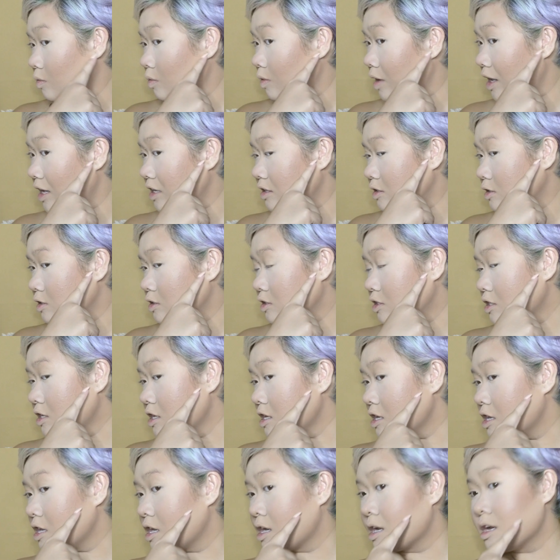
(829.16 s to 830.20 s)
right under
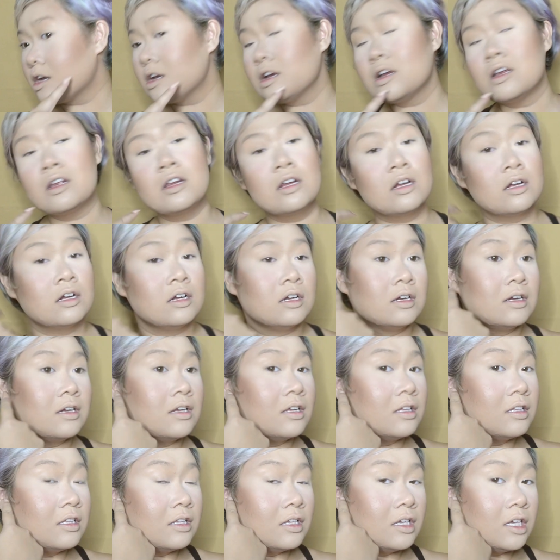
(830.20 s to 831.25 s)
here
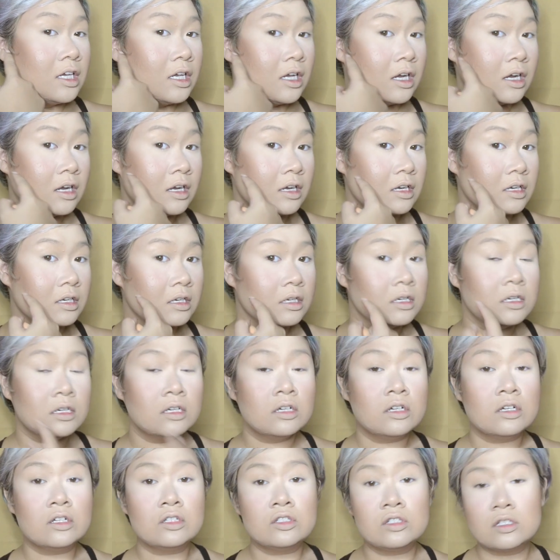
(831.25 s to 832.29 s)
and here,
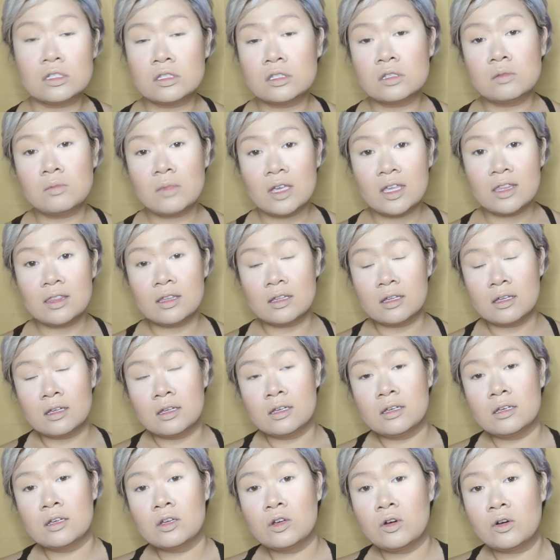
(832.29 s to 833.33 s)
just to make the
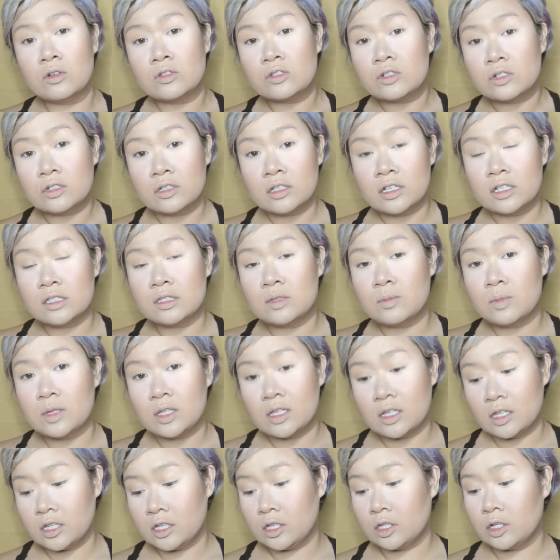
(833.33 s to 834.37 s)
contour lines a bit
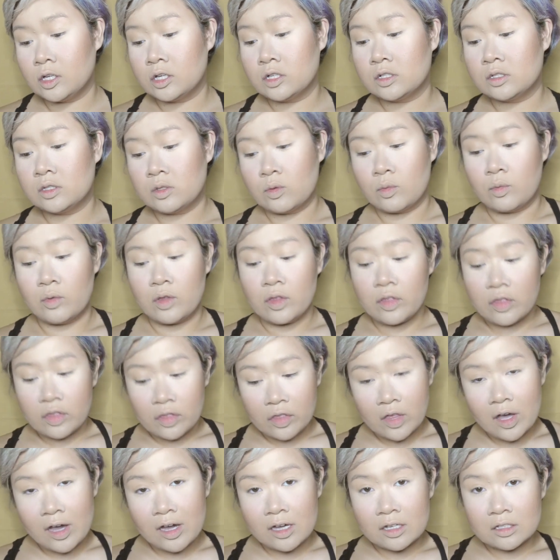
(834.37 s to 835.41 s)
cleaner. So with
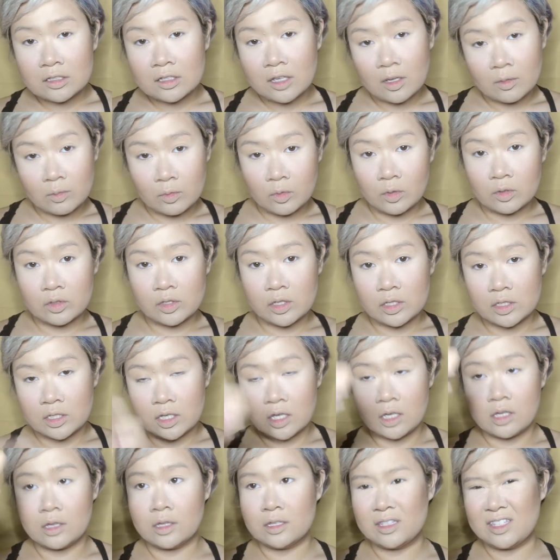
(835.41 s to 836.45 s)
that, I'm going to
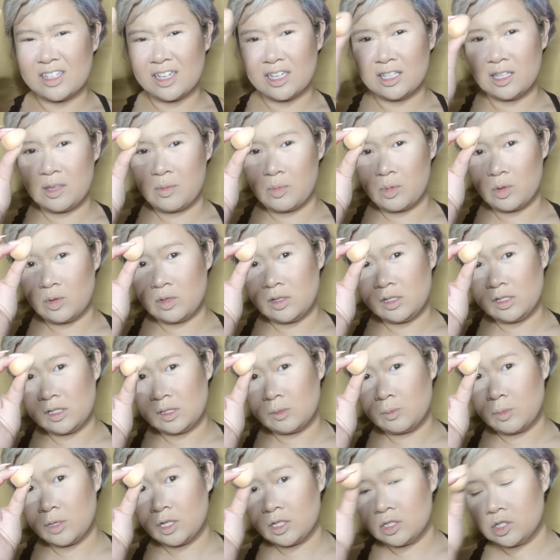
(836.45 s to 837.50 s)
take the tiny beauty
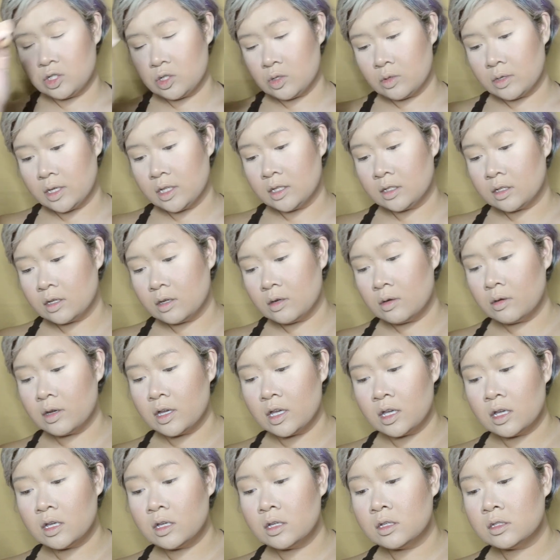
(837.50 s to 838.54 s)
sponge a while ago,
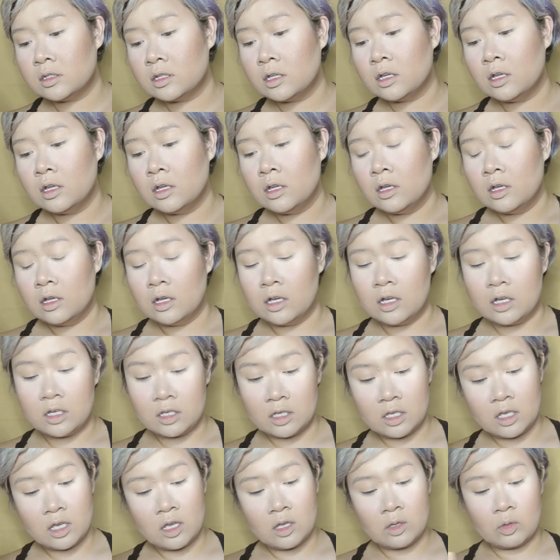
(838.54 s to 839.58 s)
and
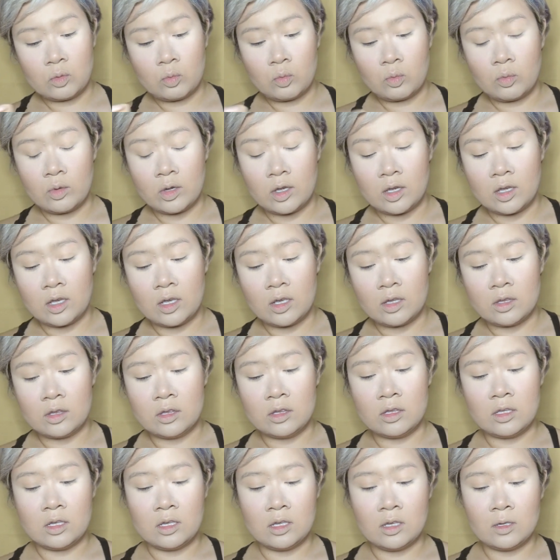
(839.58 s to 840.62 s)
again with
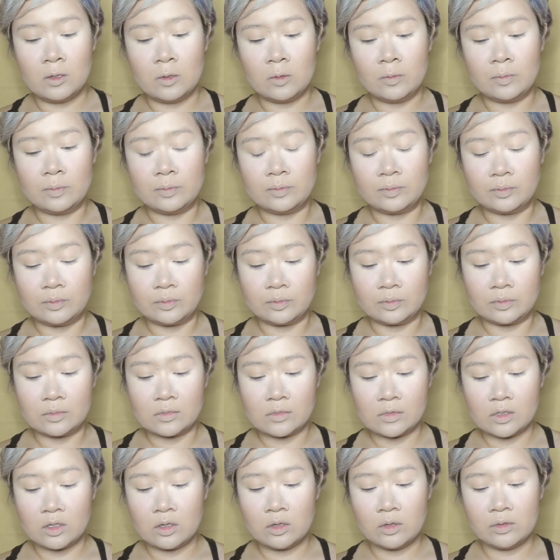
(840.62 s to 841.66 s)
the
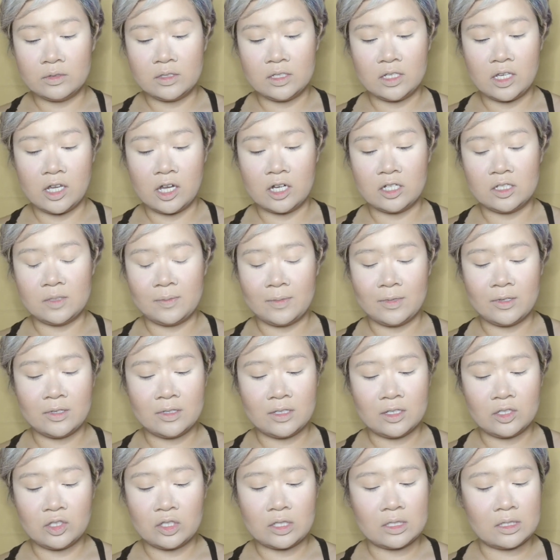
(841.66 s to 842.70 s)
Coty Airspun,
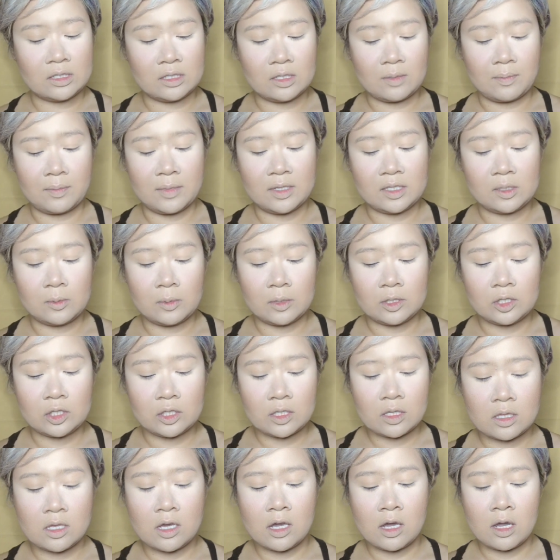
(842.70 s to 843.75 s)
and just dip my sponge
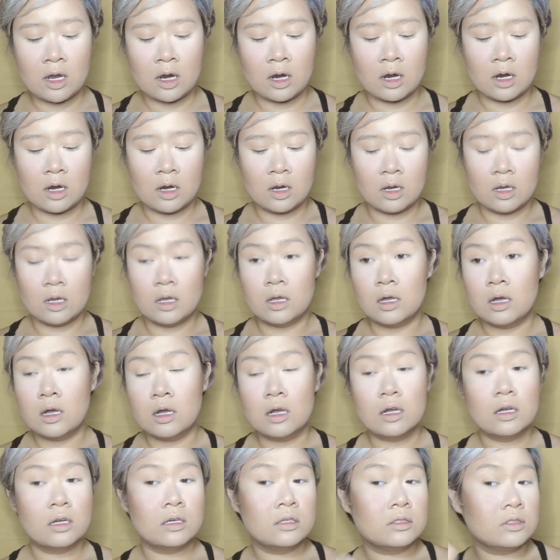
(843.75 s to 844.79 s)
there
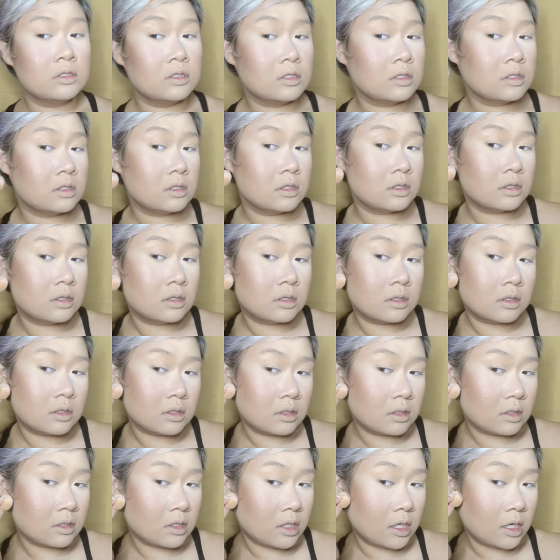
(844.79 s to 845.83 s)
and just
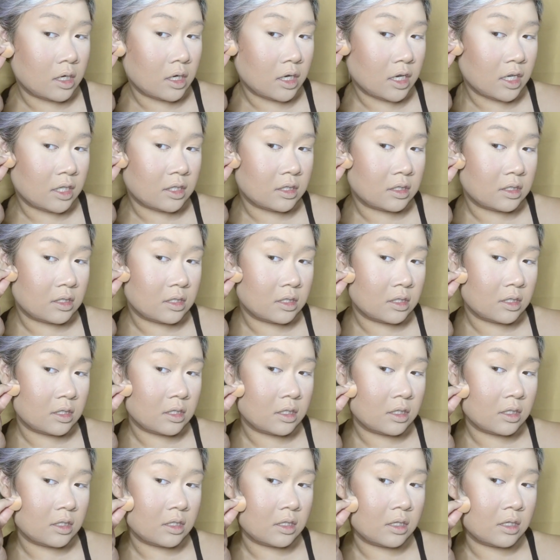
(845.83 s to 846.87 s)
cut
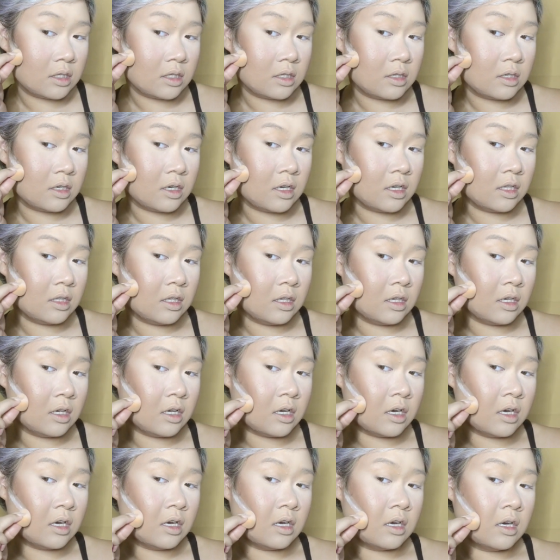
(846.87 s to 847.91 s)
right
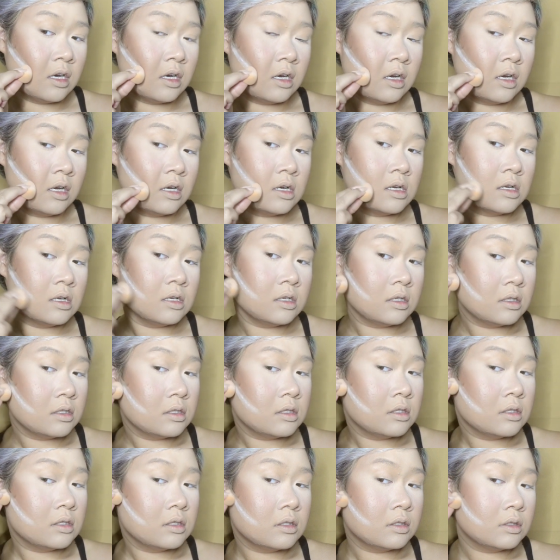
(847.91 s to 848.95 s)
here,
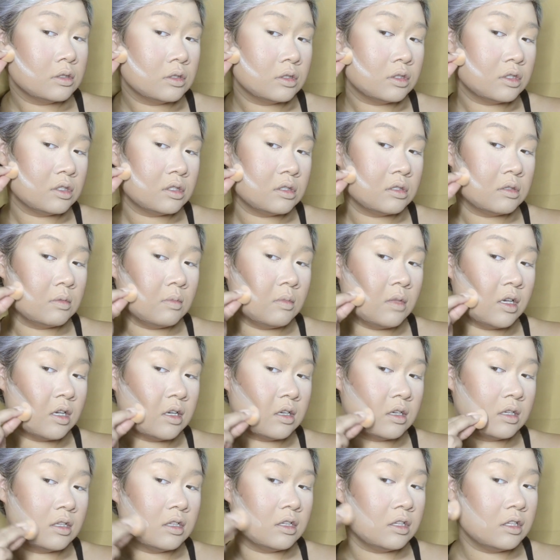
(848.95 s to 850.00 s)
just to make
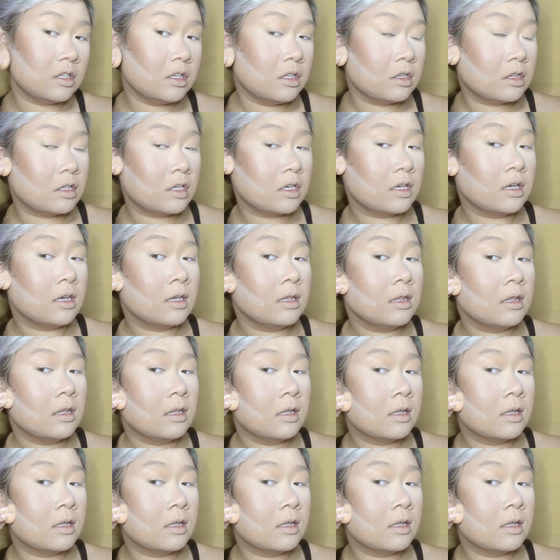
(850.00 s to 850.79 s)
a clean line